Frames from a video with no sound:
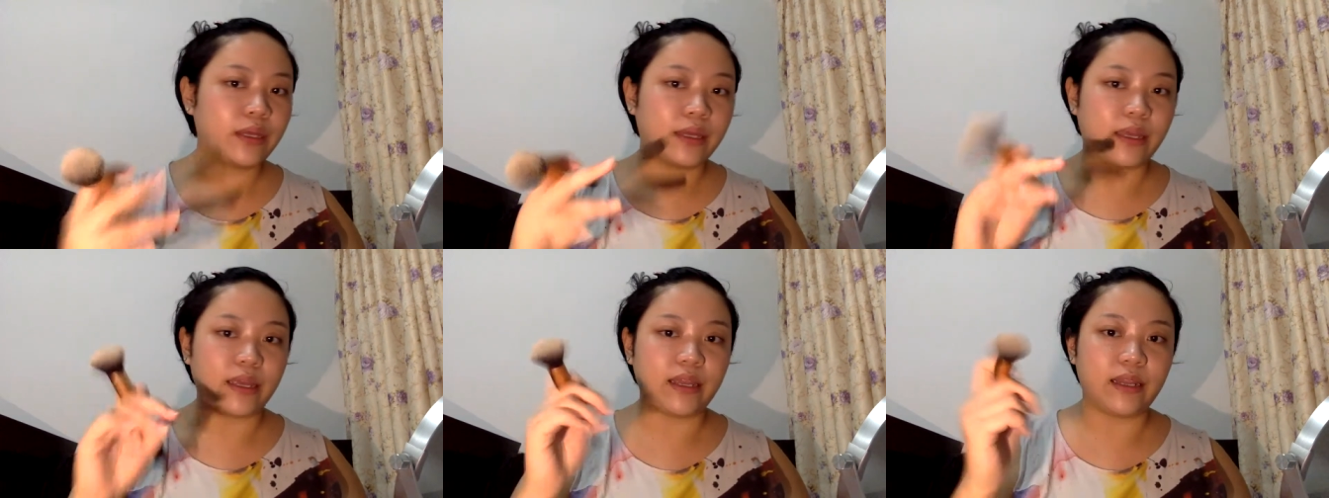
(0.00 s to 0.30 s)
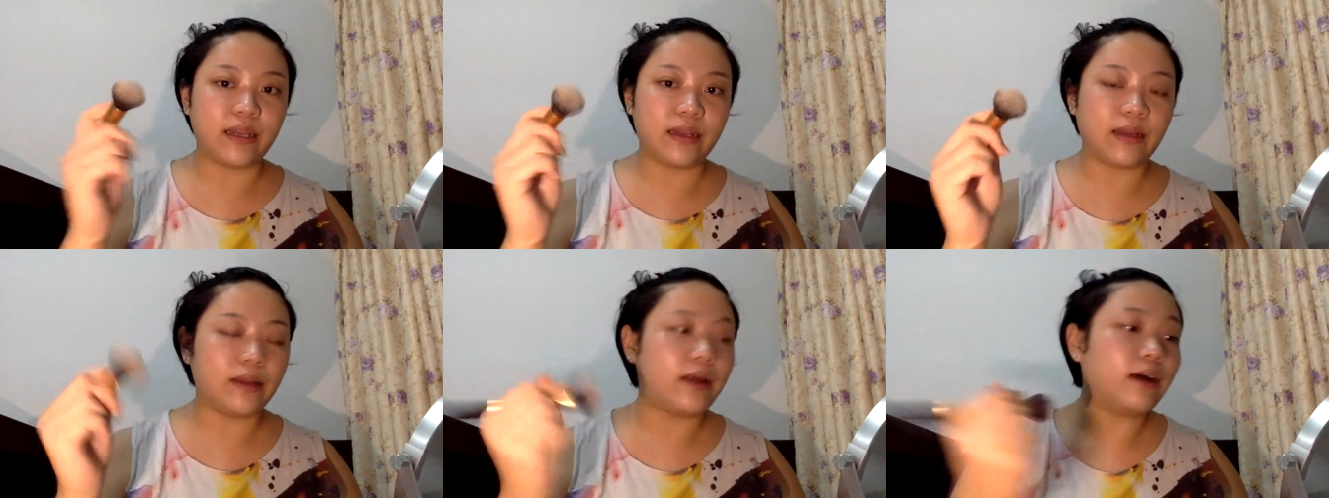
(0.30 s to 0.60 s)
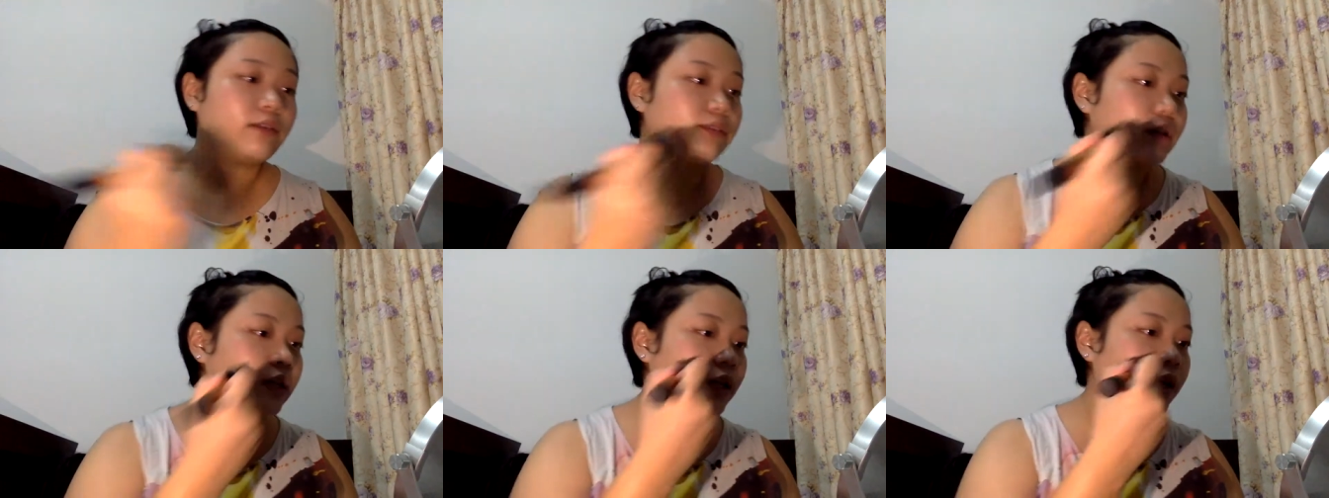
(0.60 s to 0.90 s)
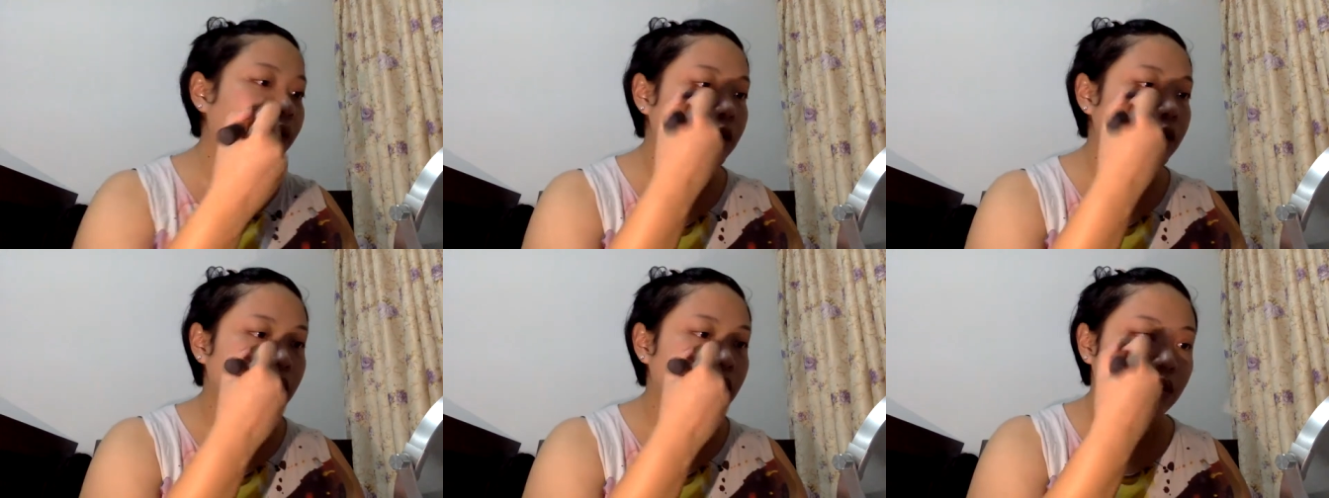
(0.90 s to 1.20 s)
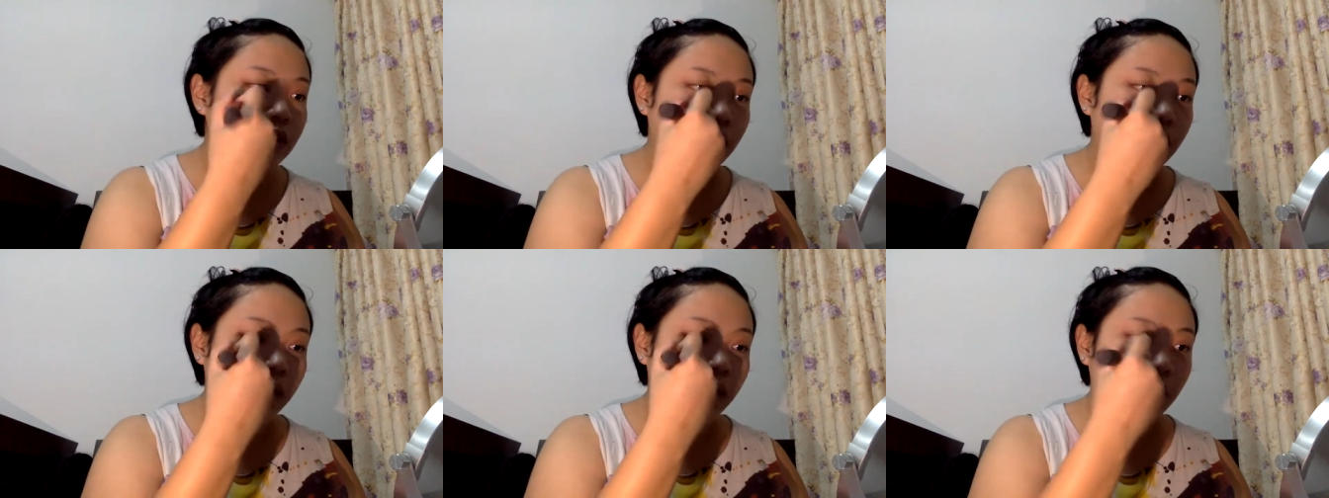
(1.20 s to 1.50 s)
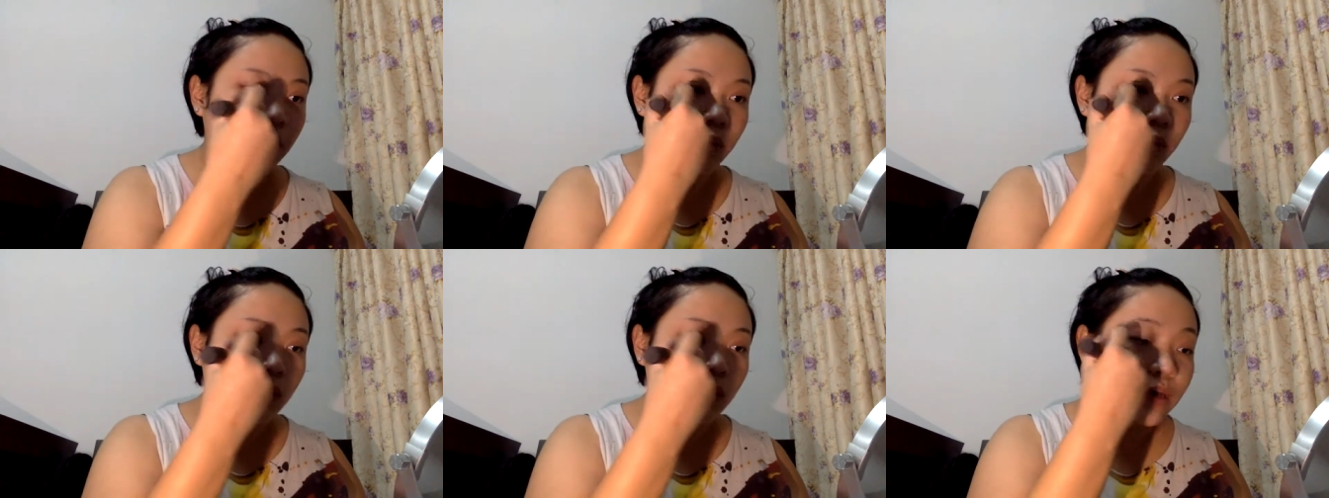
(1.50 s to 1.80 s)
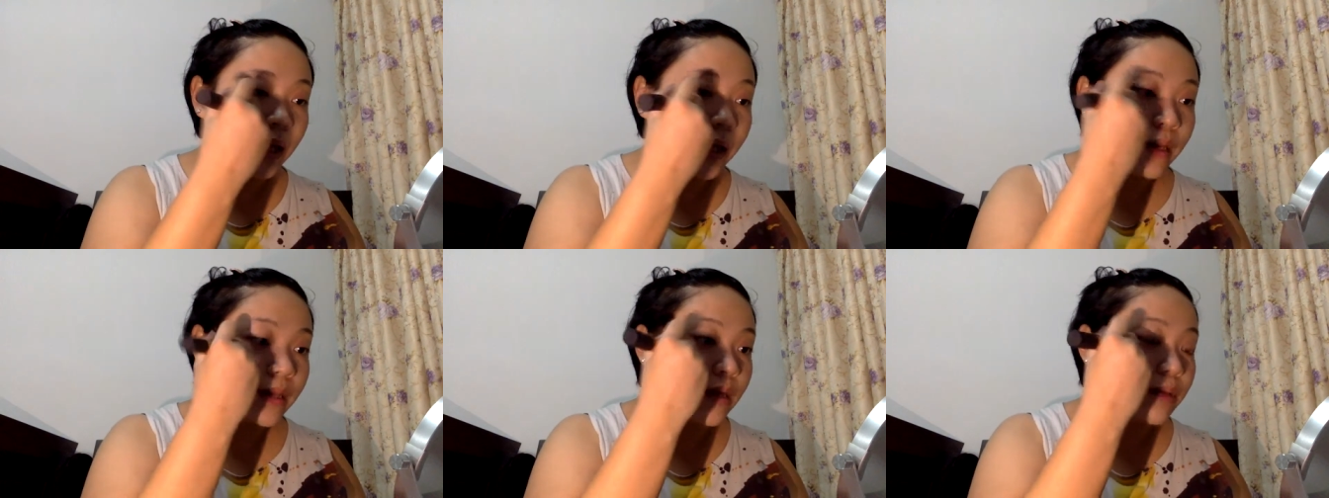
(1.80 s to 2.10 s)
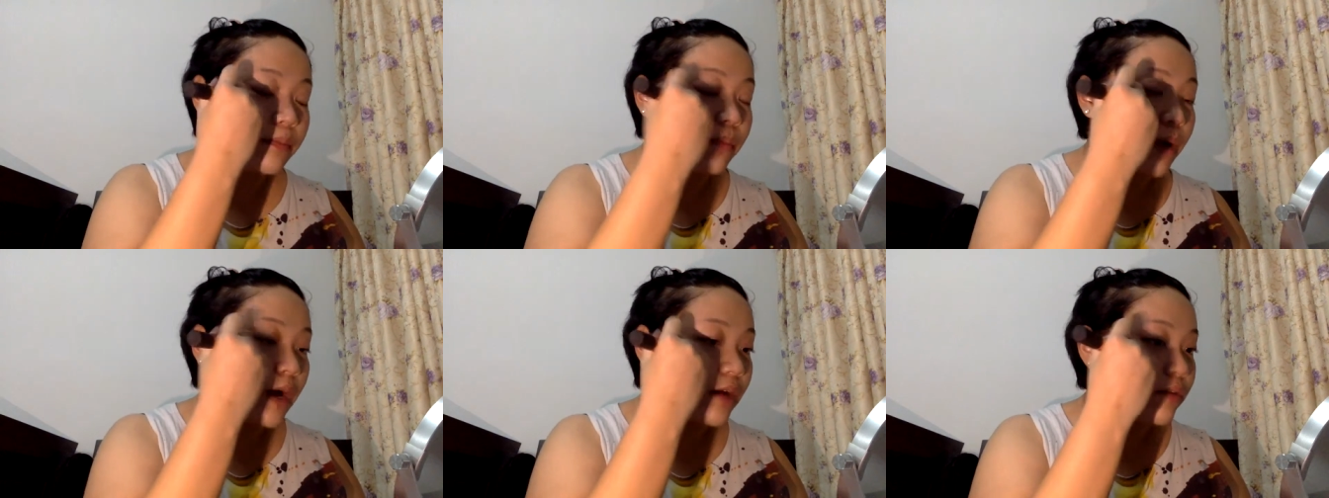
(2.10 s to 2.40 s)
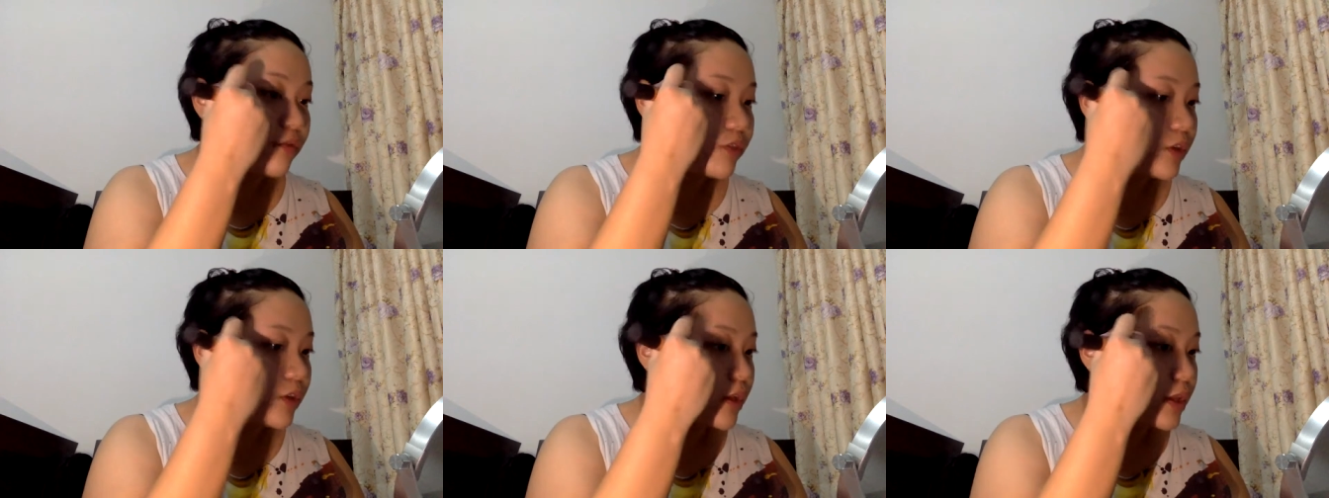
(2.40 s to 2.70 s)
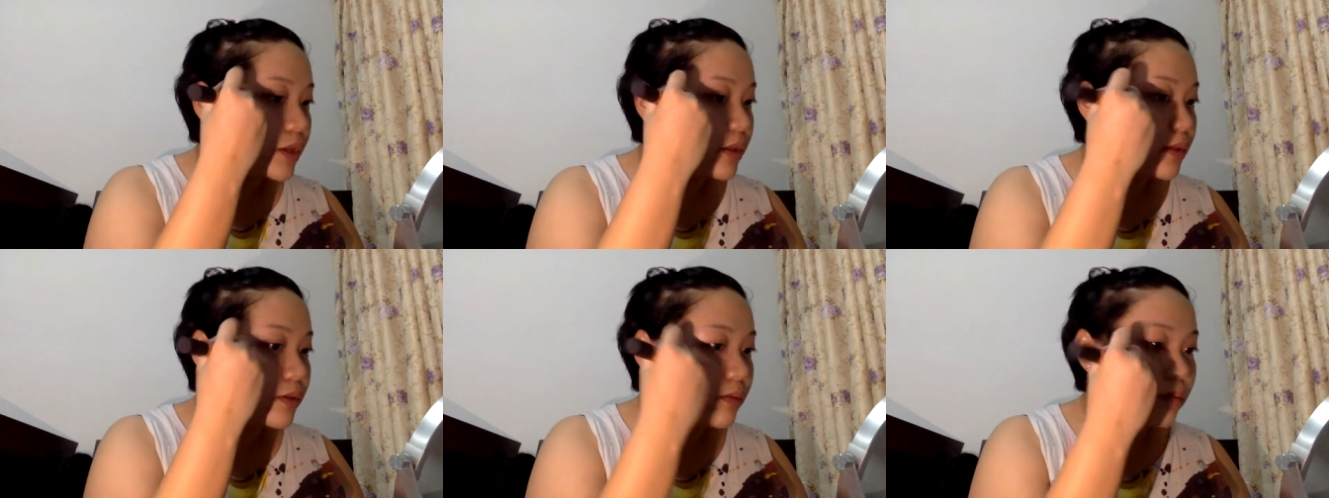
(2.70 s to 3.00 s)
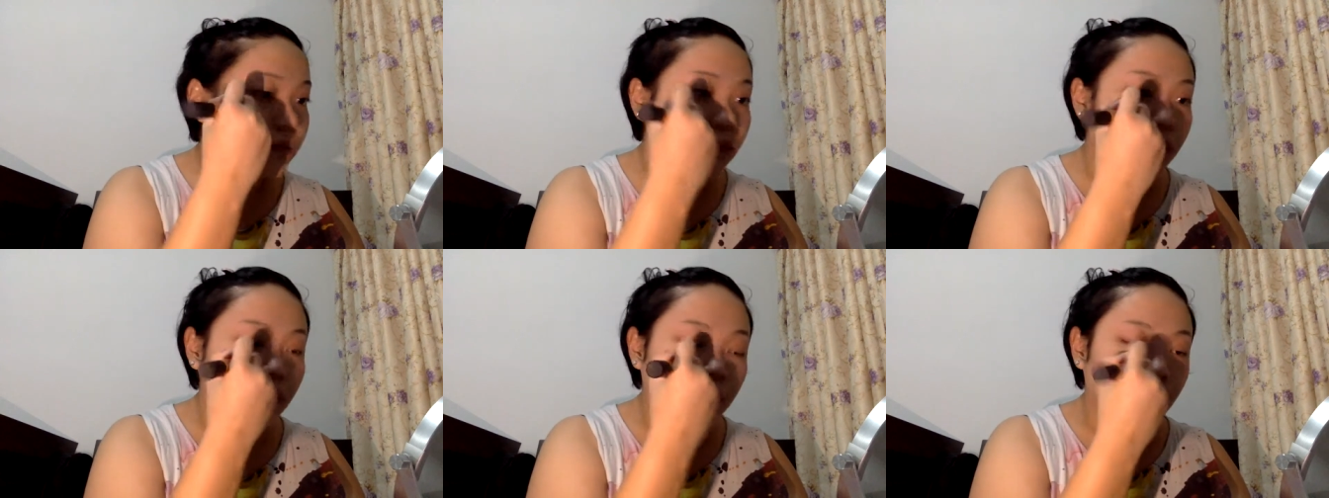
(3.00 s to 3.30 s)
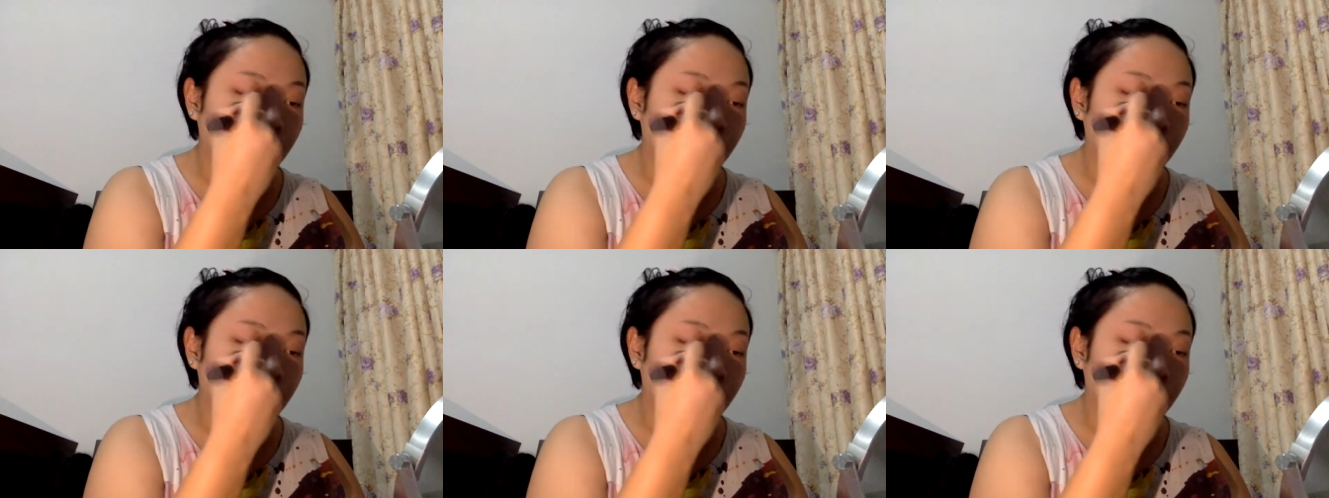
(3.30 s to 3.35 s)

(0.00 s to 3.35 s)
And after that, I'm just going to lightly buff it in.